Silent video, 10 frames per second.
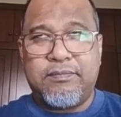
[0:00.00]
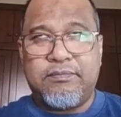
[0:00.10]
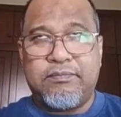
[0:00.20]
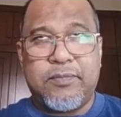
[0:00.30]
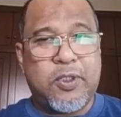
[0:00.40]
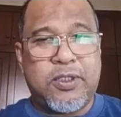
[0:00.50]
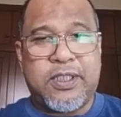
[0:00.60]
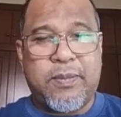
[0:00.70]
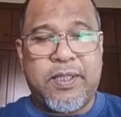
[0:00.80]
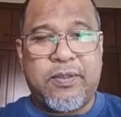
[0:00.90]
not
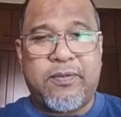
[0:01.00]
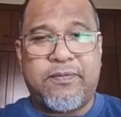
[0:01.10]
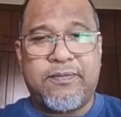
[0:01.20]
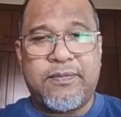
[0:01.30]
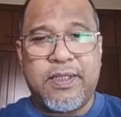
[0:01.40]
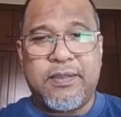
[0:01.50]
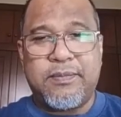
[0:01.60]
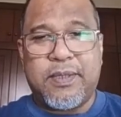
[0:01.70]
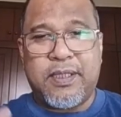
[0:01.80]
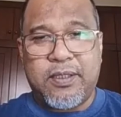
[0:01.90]
stable growth, yeah,
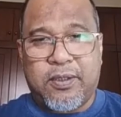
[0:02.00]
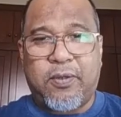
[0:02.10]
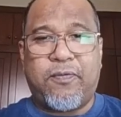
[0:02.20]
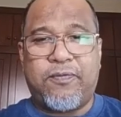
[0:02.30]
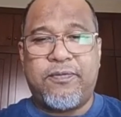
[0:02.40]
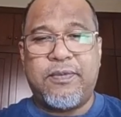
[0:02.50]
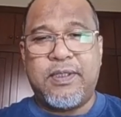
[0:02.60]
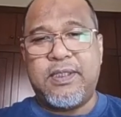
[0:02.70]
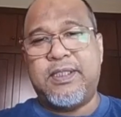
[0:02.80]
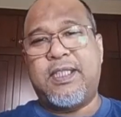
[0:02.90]
but growth.
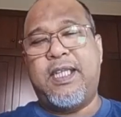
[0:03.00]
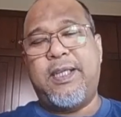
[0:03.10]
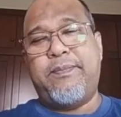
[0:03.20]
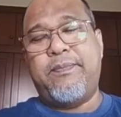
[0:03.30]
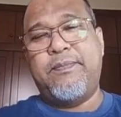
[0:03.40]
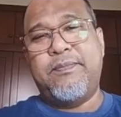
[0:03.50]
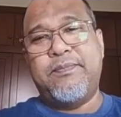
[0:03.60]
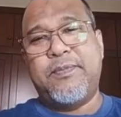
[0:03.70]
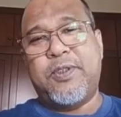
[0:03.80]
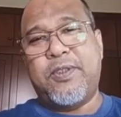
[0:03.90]
It's a leap.
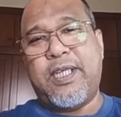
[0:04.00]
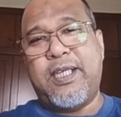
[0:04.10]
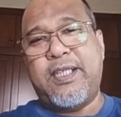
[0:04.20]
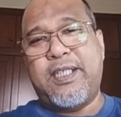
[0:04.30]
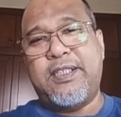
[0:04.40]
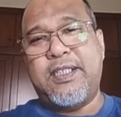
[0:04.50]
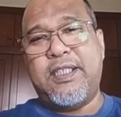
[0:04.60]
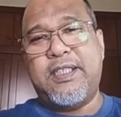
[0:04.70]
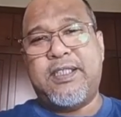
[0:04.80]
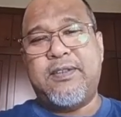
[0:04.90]
So their intention
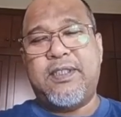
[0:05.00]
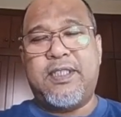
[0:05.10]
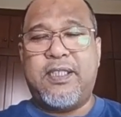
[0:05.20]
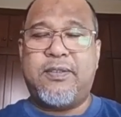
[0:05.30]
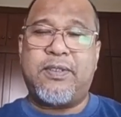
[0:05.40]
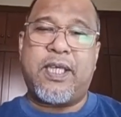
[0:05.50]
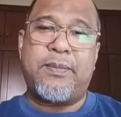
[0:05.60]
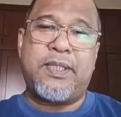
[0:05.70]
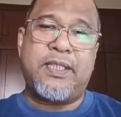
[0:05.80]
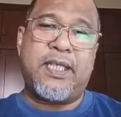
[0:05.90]
is to actually to
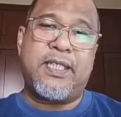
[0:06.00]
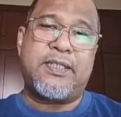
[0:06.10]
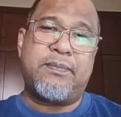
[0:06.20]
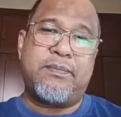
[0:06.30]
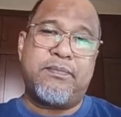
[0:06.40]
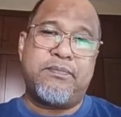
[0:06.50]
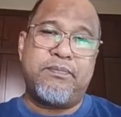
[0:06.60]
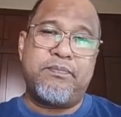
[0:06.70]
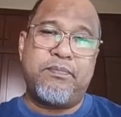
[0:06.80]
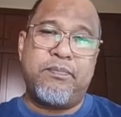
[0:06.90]
capture as
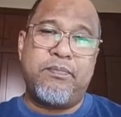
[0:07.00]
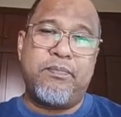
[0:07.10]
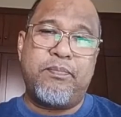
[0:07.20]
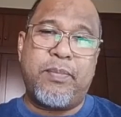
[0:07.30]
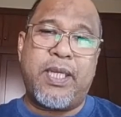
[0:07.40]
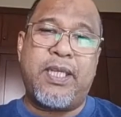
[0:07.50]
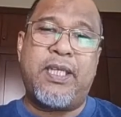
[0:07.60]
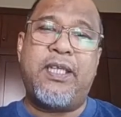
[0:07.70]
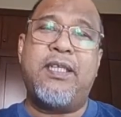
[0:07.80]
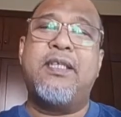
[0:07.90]

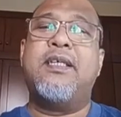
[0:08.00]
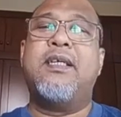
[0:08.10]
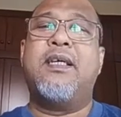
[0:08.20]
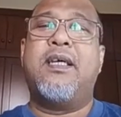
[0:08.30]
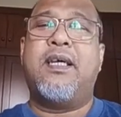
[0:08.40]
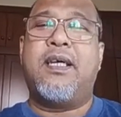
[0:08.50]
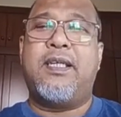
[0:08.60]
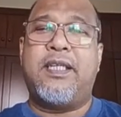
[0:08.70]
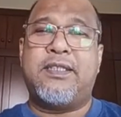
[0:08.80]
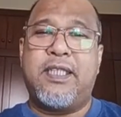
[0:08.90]
many
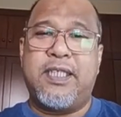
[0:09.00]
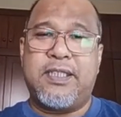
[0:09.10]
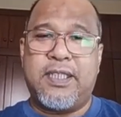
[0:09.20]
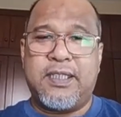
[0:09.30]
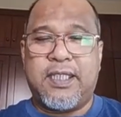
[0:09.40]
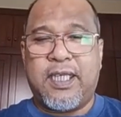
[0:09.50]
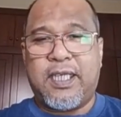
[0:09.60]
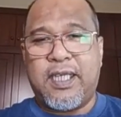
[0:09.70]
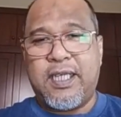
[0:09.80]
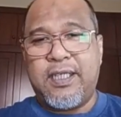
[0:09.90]
destination as they
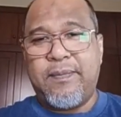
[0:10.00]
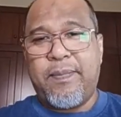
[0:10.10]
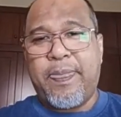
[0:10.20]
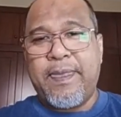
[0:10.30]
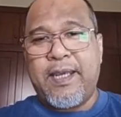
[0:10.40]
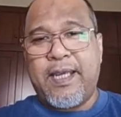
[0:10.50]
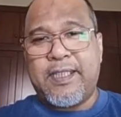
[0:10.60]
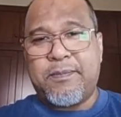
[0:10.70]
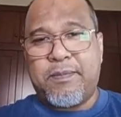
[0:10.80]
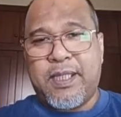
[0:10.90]
can,
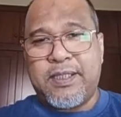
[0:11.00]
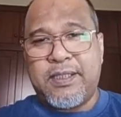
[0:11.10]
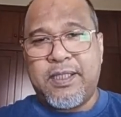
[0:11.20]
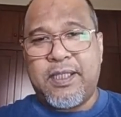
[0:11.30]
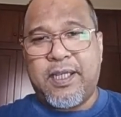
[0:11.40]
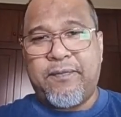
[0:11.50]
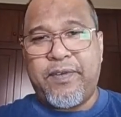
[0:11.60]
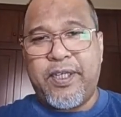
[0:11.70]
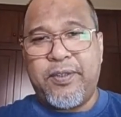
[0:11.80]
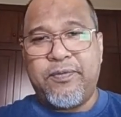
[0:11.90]
as much
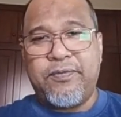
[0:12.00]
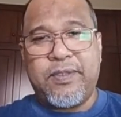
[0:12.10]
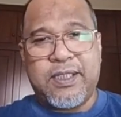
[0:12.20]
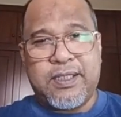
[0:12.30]
revenue as they